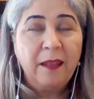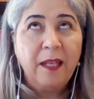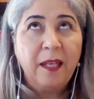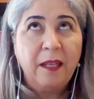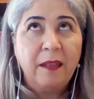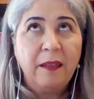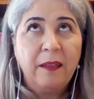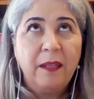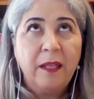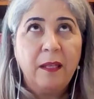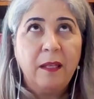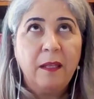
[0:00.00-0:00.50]

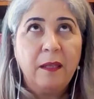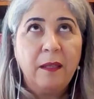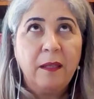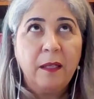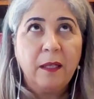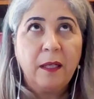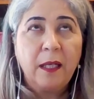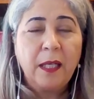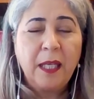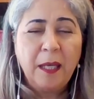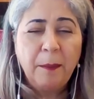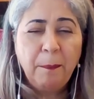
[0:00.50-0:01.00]

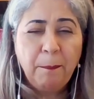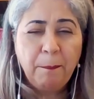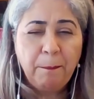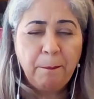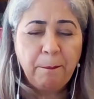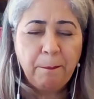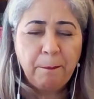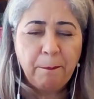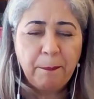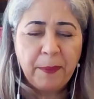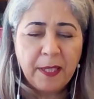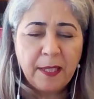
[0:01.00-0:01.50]
the key
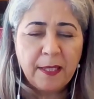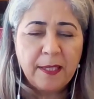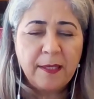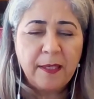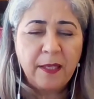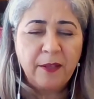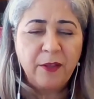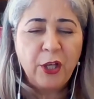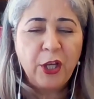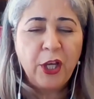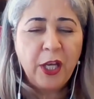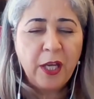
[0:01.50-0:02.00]
piece
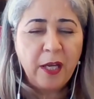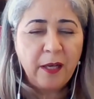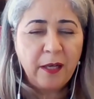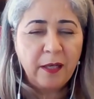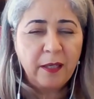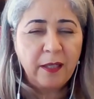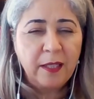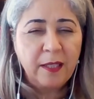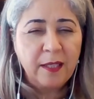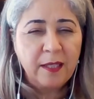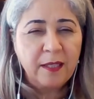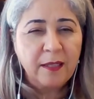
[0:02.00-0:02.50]
in here
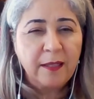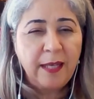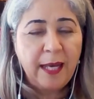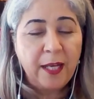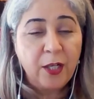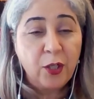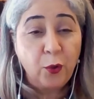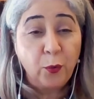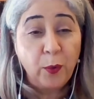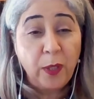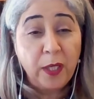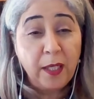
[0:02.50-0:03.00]
is that
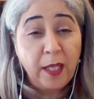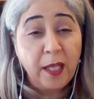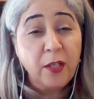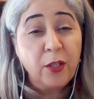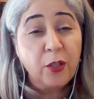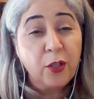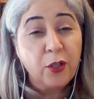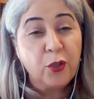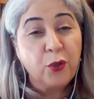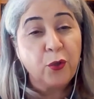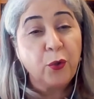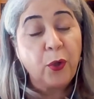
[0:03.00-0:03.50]
we need
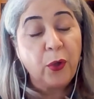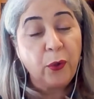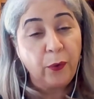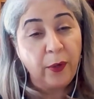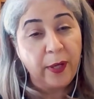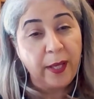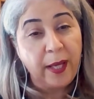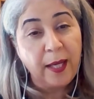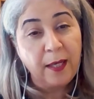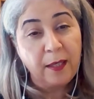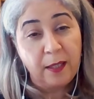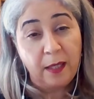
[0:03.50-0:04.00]
to
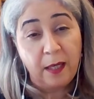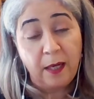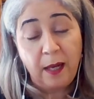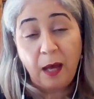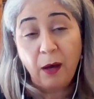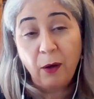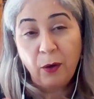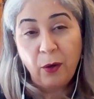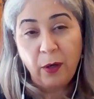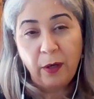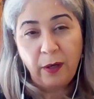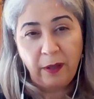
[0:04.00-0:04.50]
create an
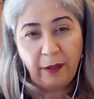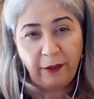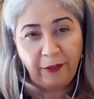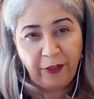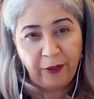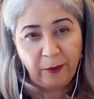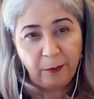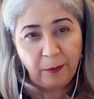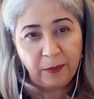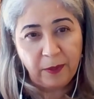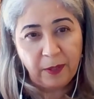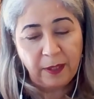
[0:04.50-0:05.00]

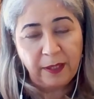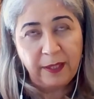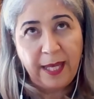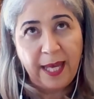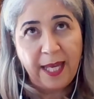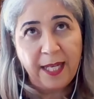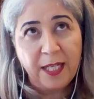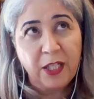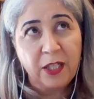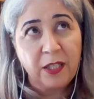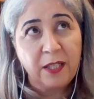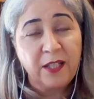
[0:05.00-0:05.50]
algorithm
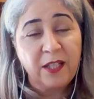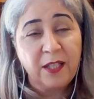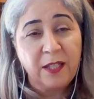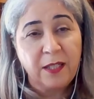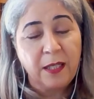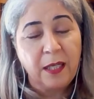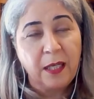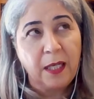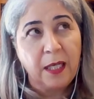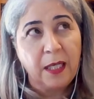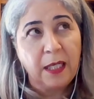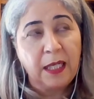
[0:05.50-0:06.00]
that is
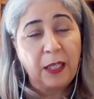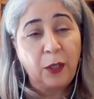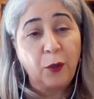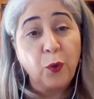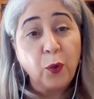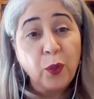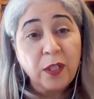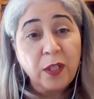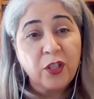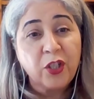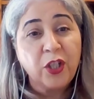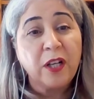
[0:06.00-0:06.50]

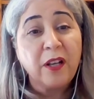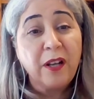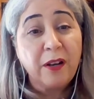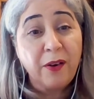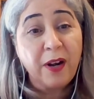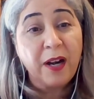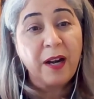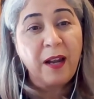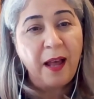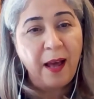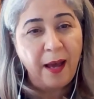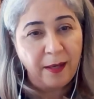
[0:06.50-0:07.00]
could
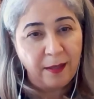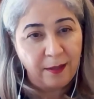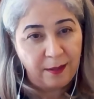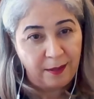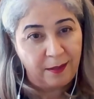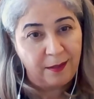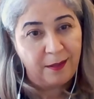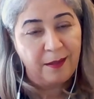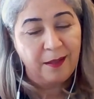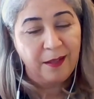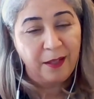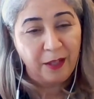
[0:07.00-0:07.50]

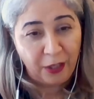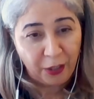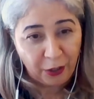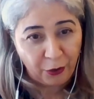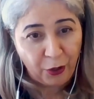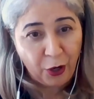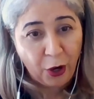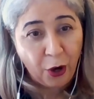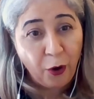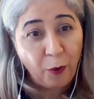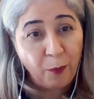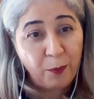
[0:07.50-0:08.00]
generalize, you
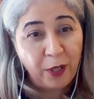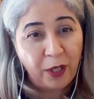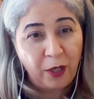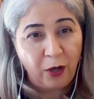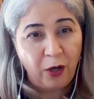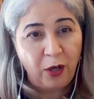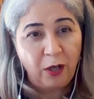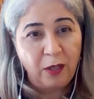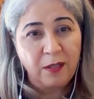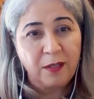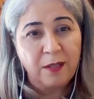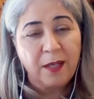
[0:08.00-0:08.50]
know,
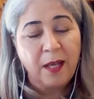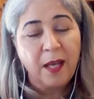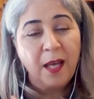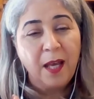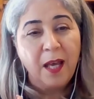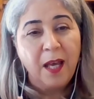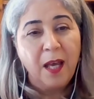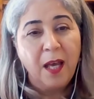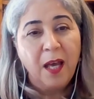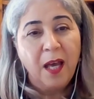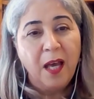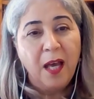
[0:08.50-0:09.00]
because
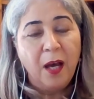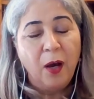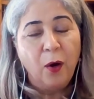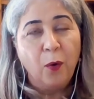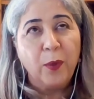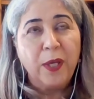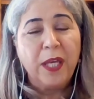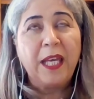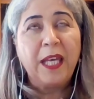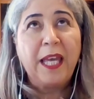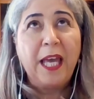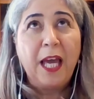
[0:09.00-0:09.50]

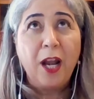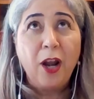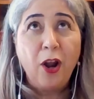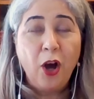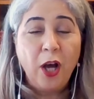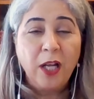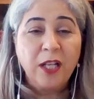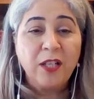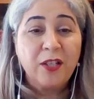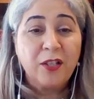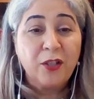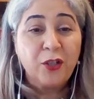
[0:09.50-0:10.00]
we
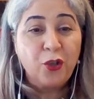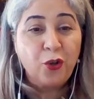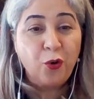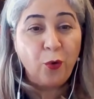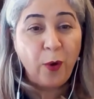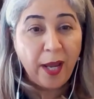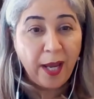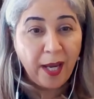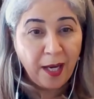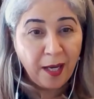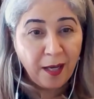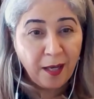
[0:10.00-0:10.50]
cannot
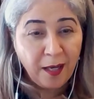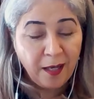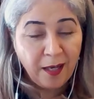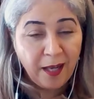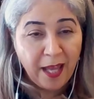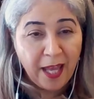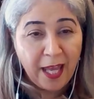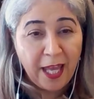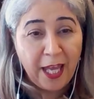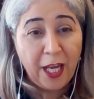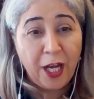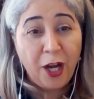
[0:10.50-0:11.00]
train
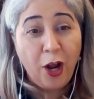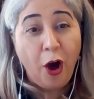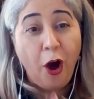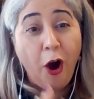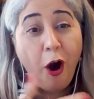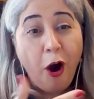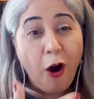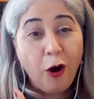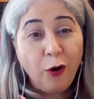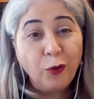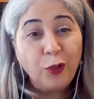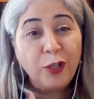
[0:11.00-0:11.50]
in
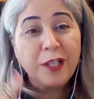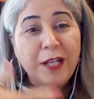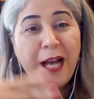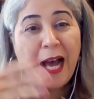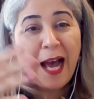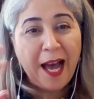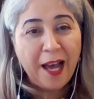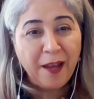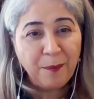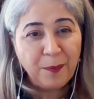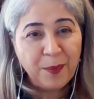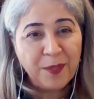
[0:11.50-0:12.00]
all
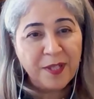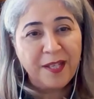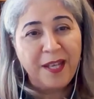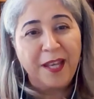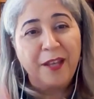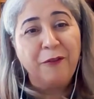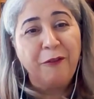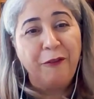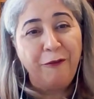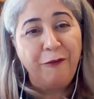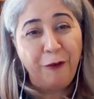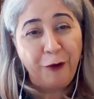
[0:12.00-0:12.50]
types
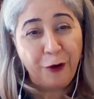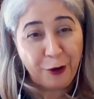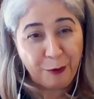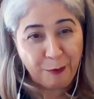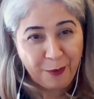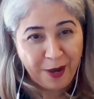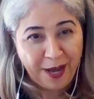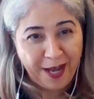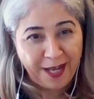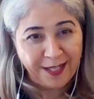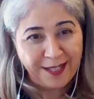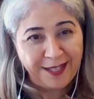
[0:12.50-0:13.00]
and
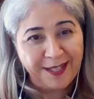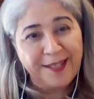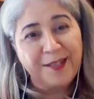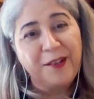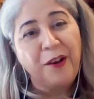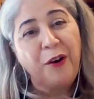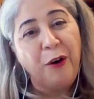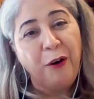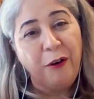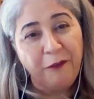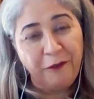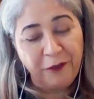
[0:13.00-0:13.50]
formats
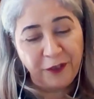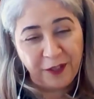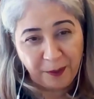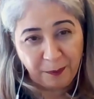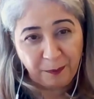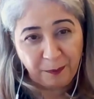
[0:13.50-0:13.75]
of the